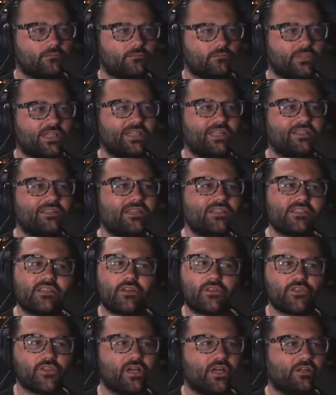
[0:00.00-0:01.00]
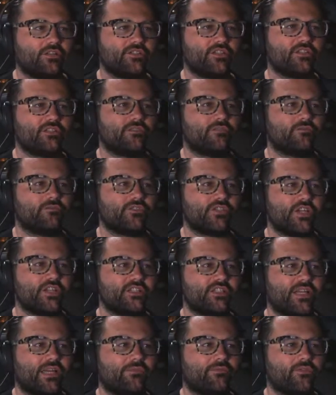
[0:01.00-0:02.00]
I like these little challenges of
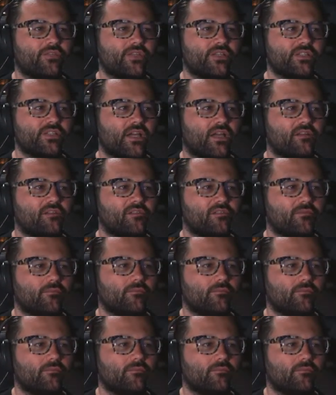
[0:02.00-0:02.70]
chasing after these guys.